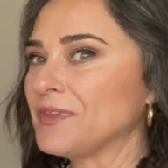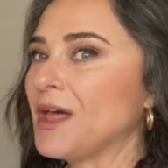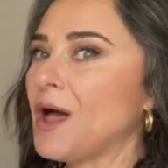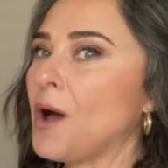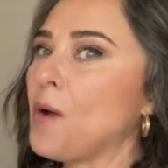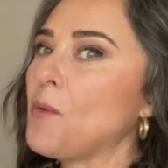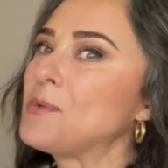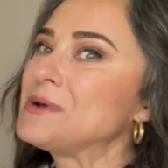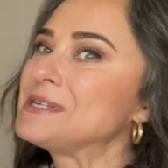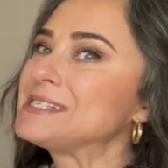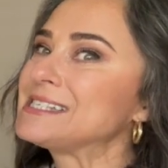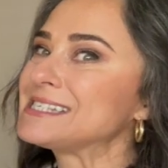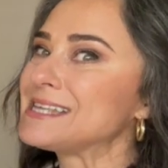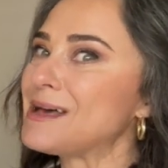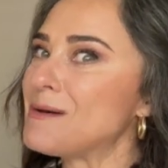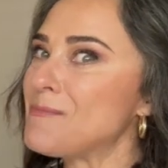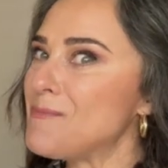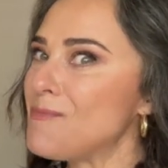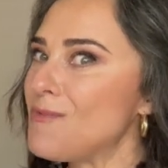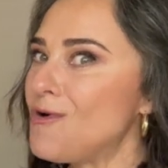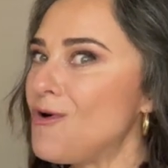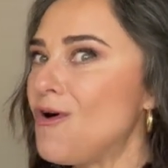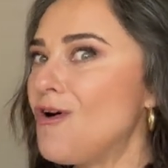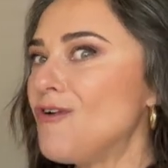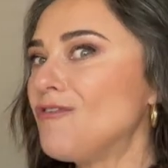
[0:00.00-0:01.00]
with some
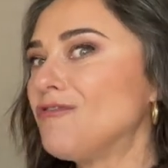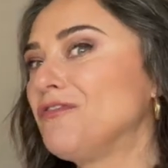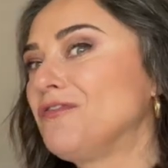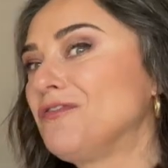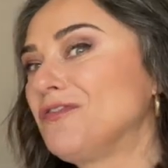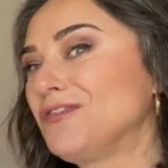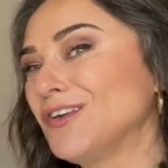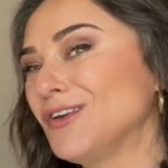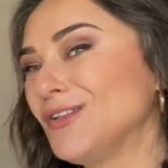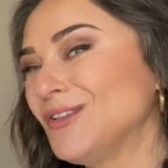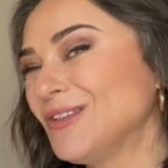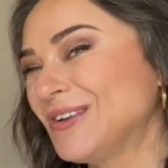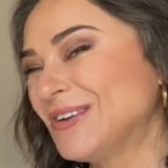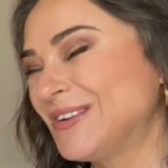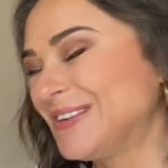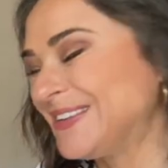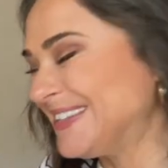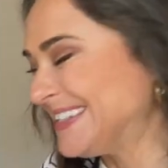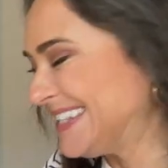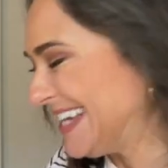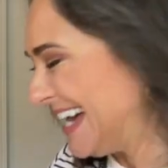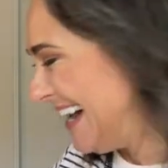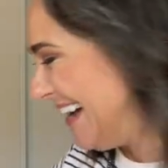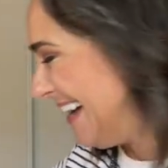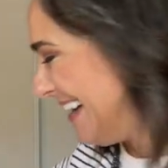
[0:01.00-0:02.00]
more
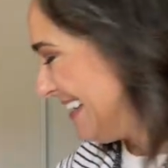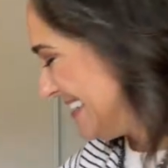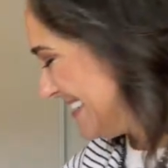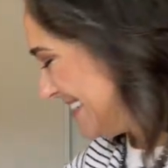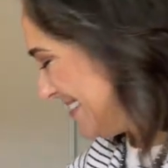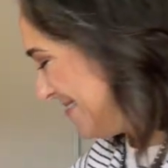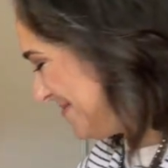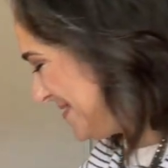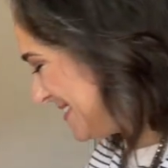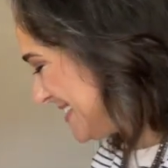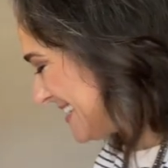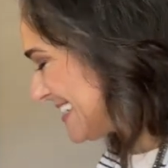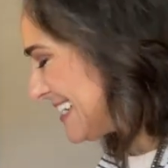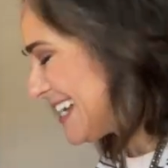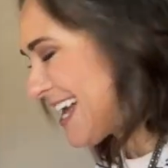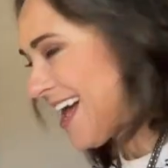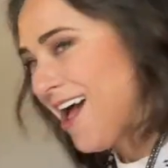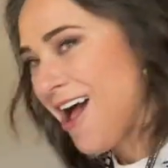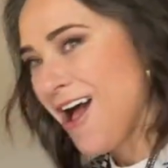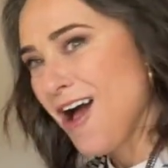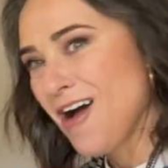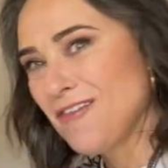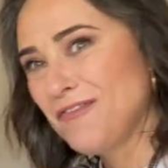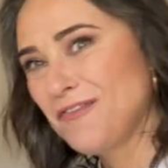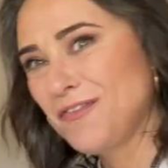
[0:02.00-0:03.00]
feel-good items
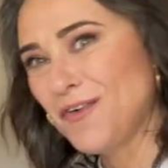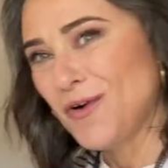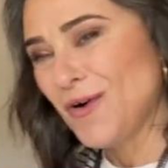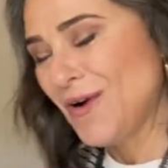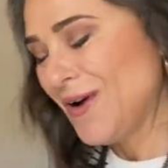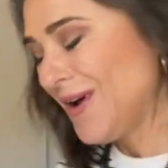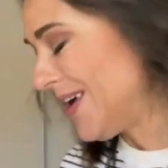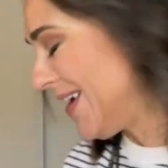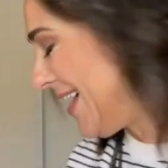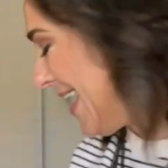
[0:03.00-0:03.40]
for her